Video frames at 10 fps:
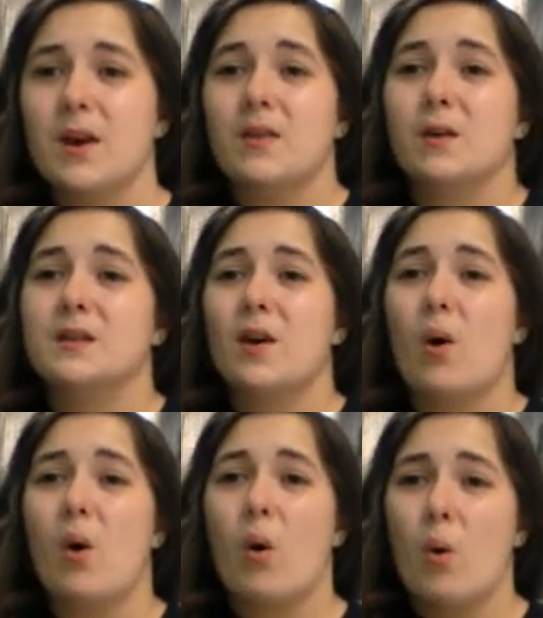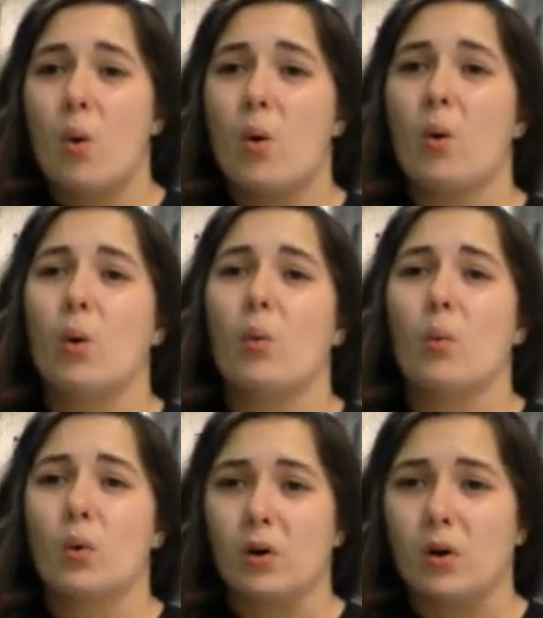there is a whole
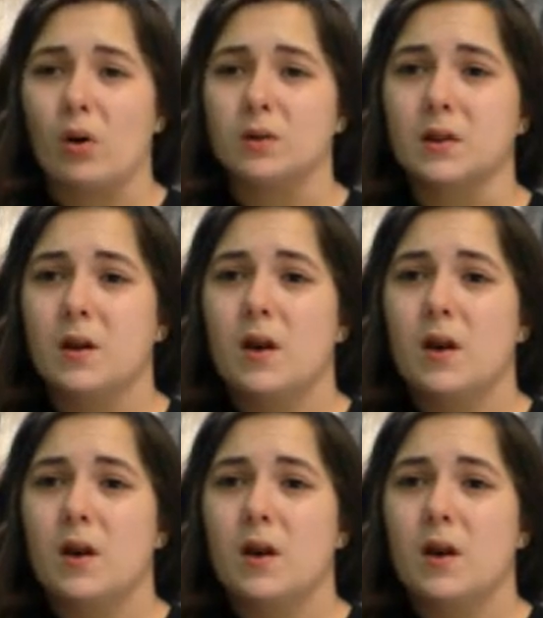world